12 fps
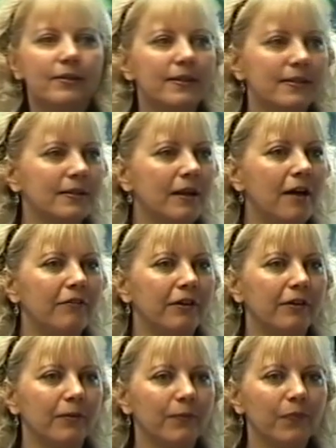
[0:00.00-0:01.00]
to
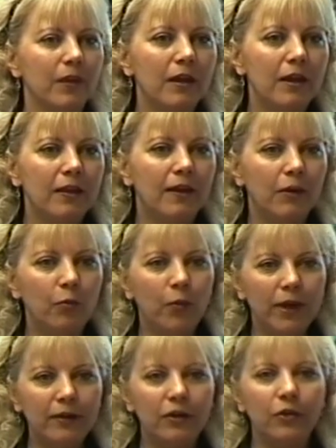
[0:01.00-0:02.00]
discover that
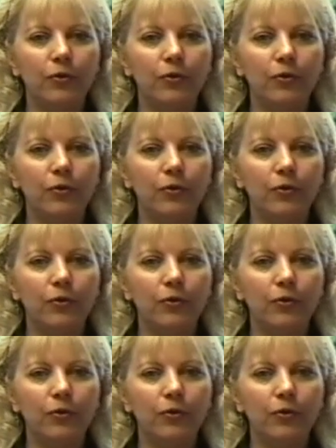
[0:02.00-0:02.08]
when you